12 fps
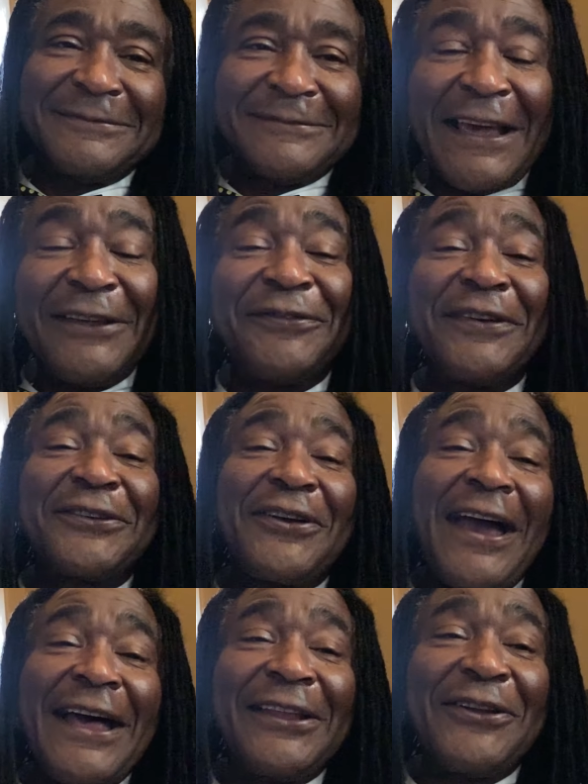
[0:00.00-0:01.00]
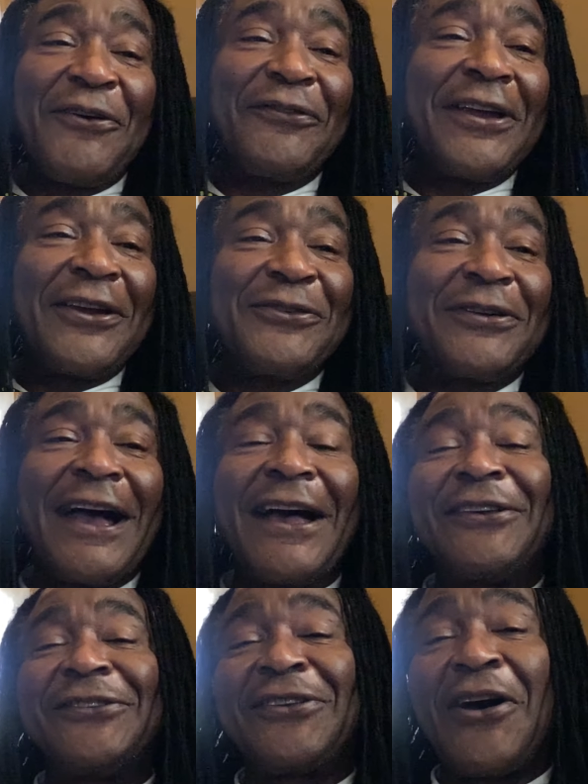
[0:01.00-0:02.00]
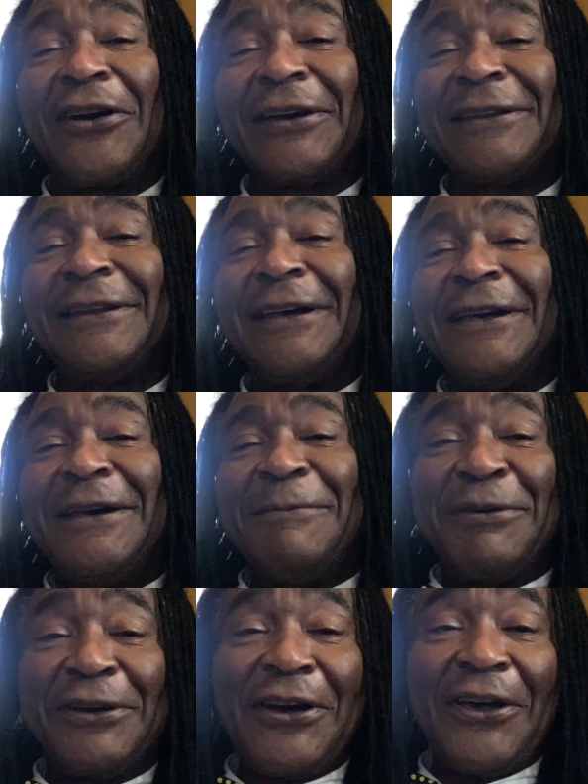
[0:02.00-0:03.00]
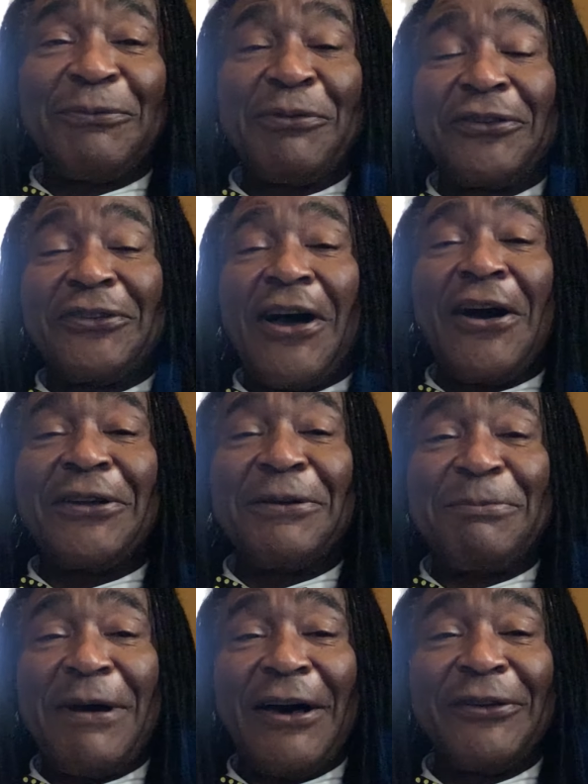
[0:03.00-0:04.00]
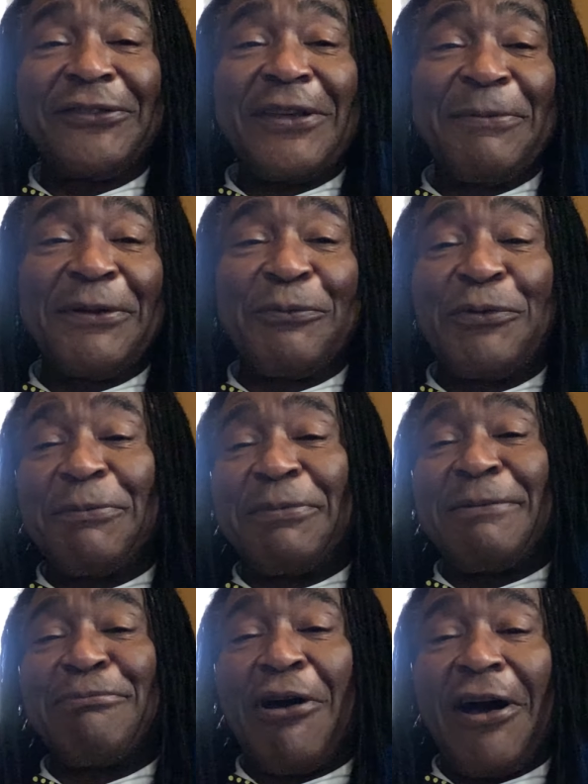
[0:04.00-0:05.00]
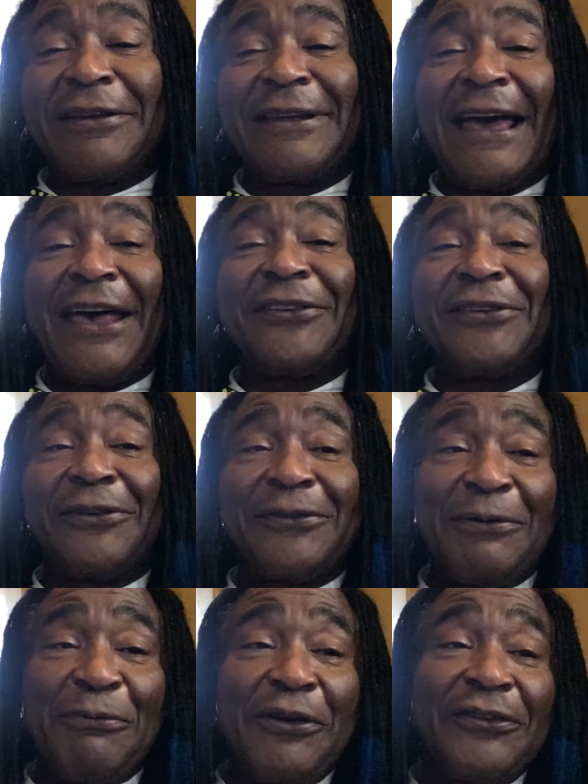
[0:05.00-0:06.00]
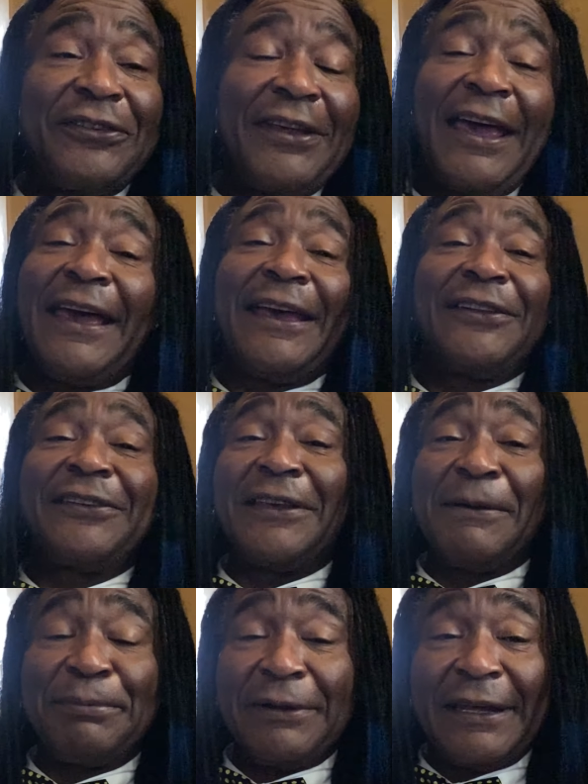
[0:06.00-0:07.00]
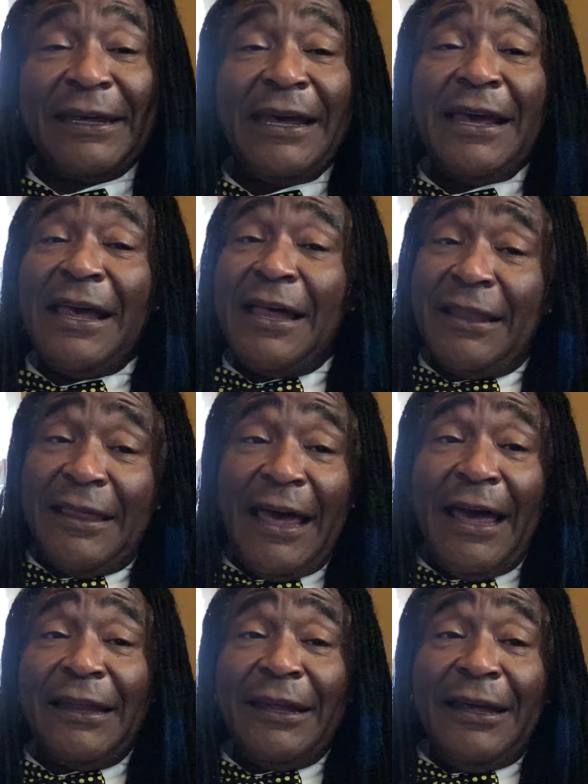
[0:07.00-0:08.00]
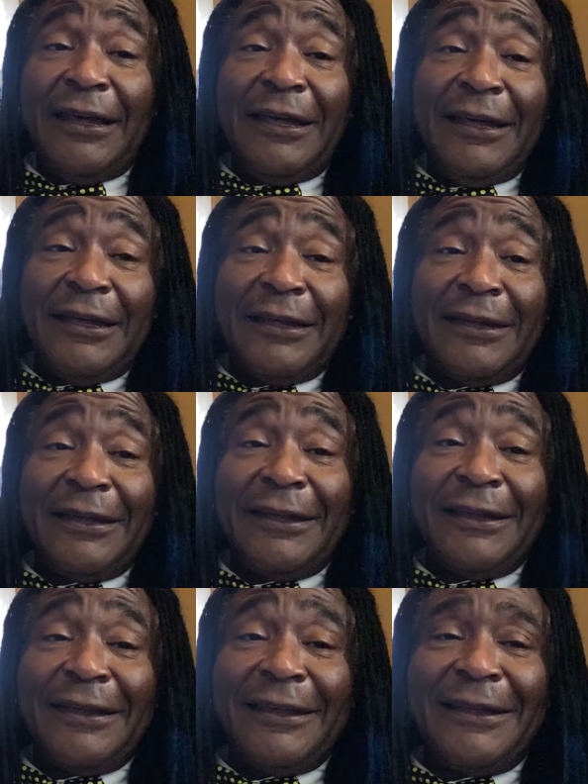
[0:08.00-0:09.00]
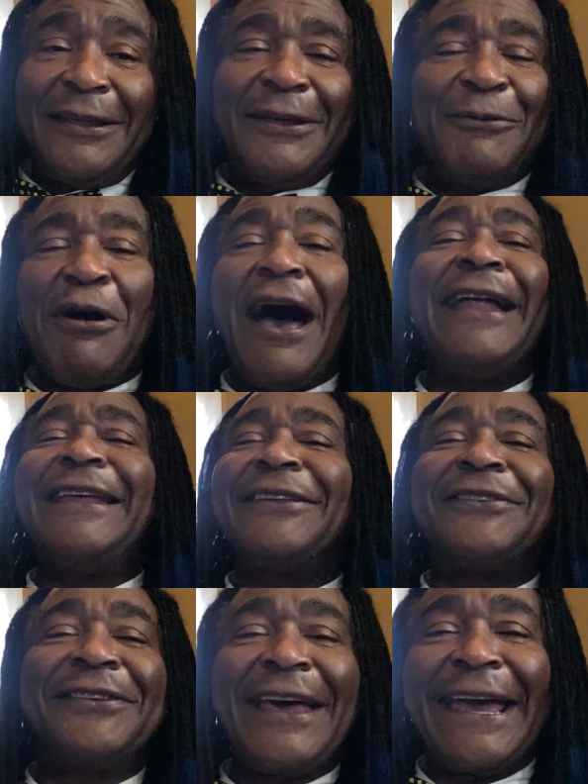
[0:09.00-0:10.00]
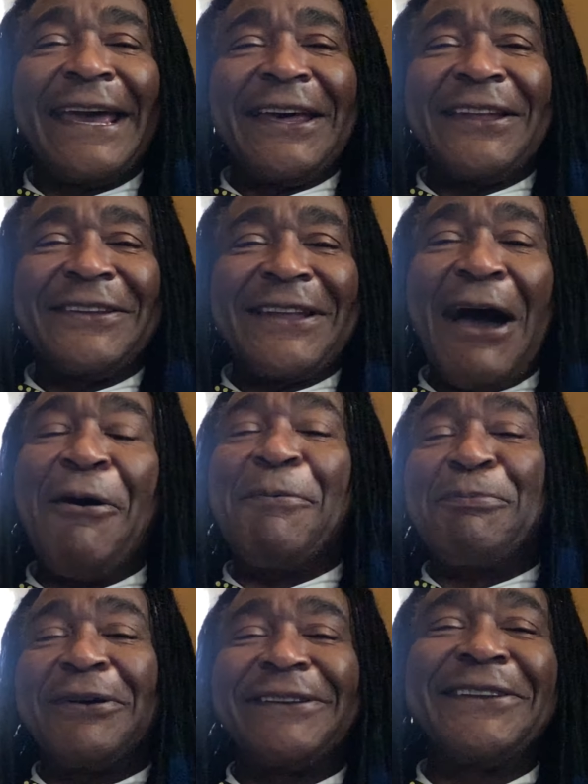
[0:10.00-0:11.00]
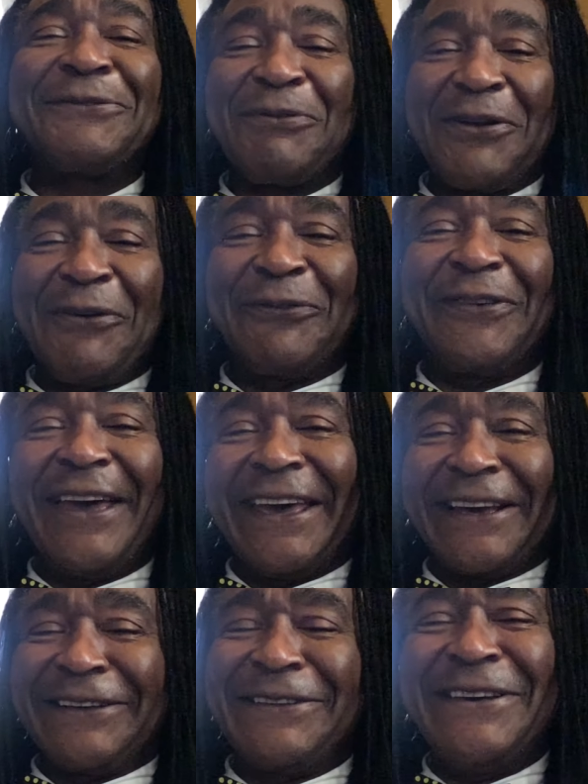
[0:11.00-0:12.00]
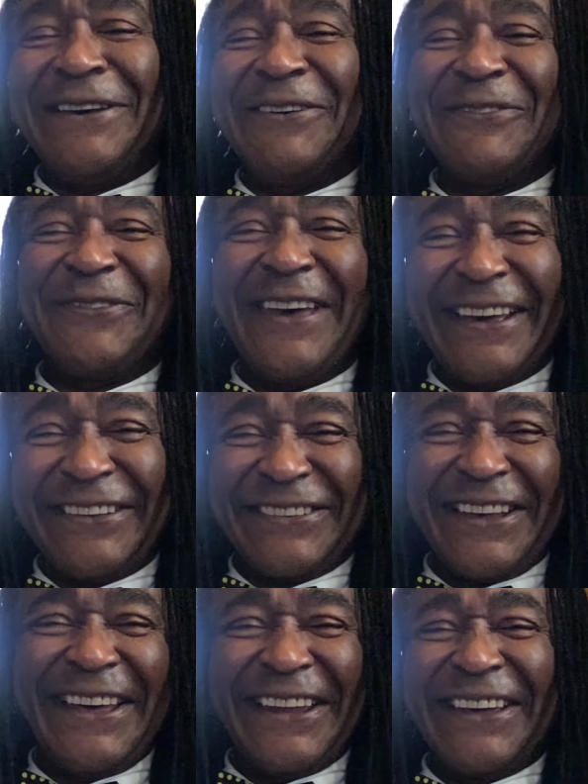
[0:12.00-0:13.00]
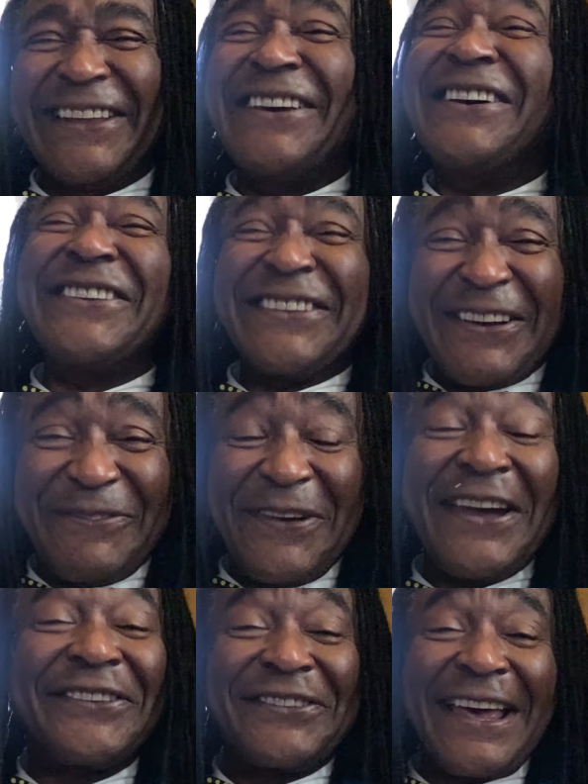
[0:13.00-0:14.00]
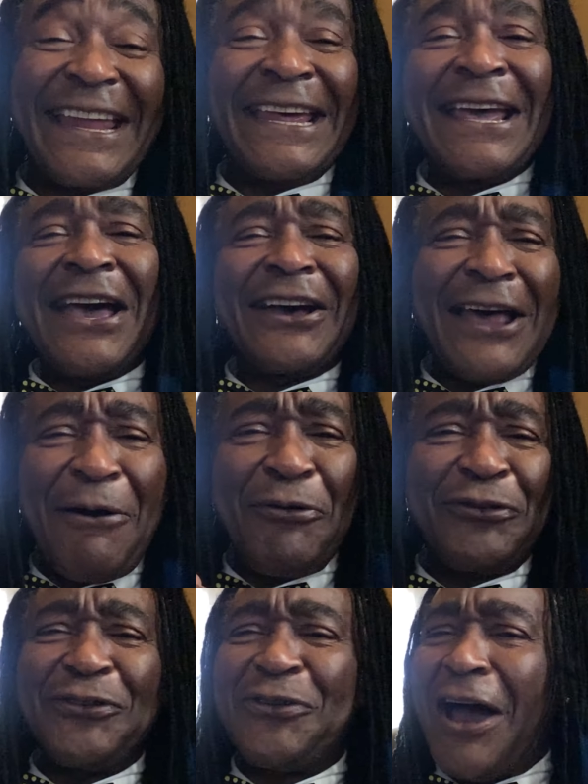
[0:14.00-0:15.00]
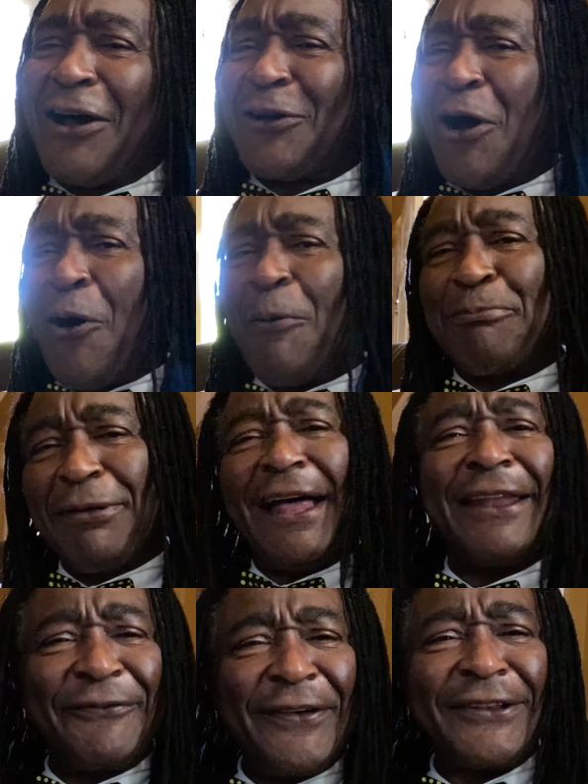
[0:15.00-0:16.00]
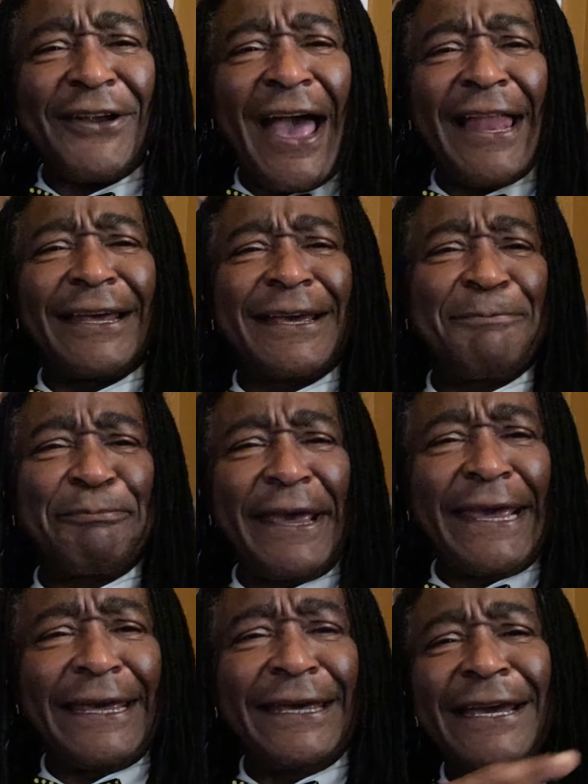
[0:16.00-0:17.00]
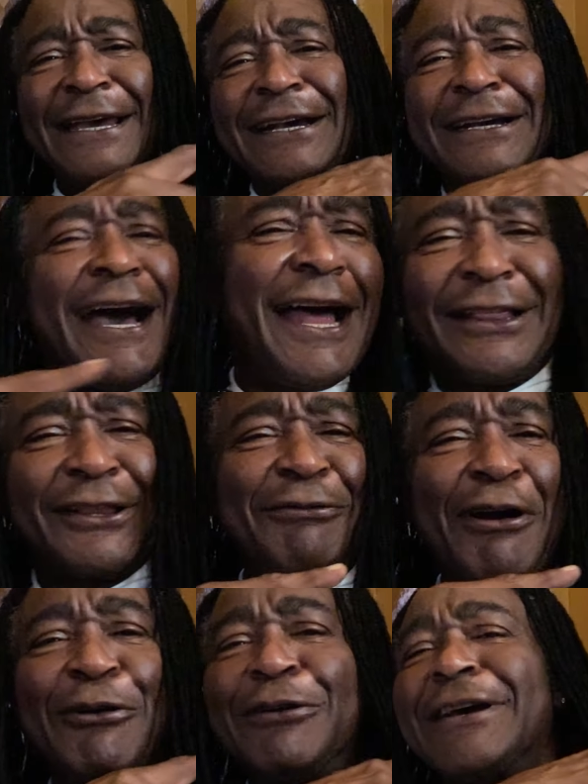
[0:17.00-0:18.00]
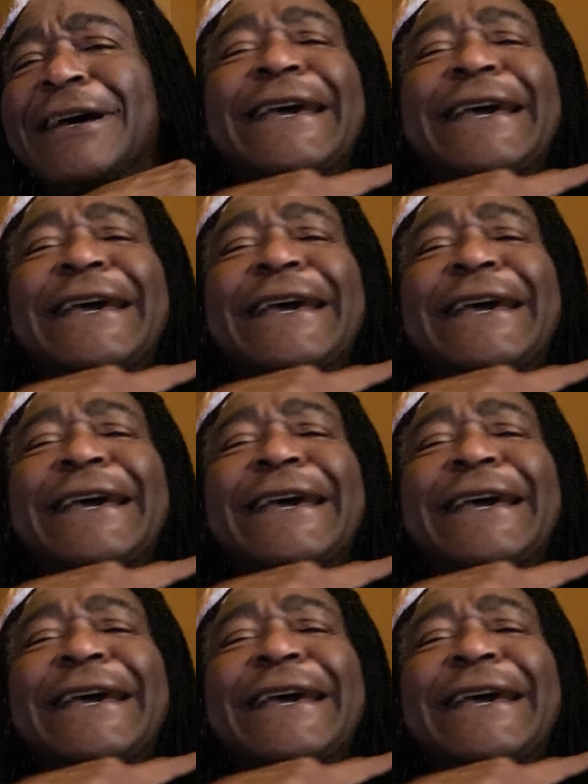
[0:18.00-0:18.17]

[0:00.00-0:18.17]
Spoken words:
That's Victor Allen over there, you guys, talking. Because we're talking about some of the would-be broadcasters, and we're saying simply that, well, I didn't say it. I won't put this one on Vic. Vic said it. See, Vic said it. I want you to know how cold-blooded Victor Allen can be. Cutthroat.